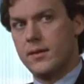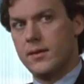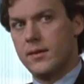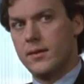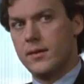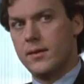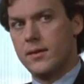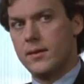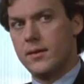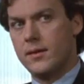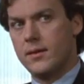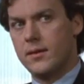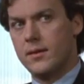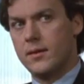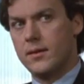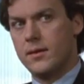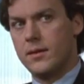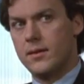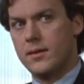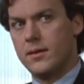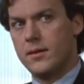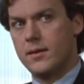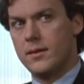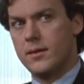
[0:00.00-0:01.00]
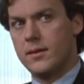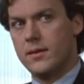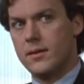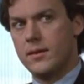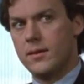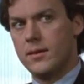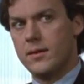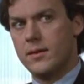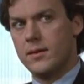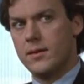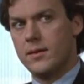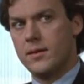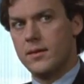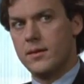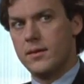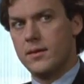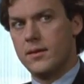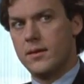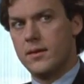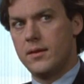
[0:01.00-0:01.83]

Nothing is said.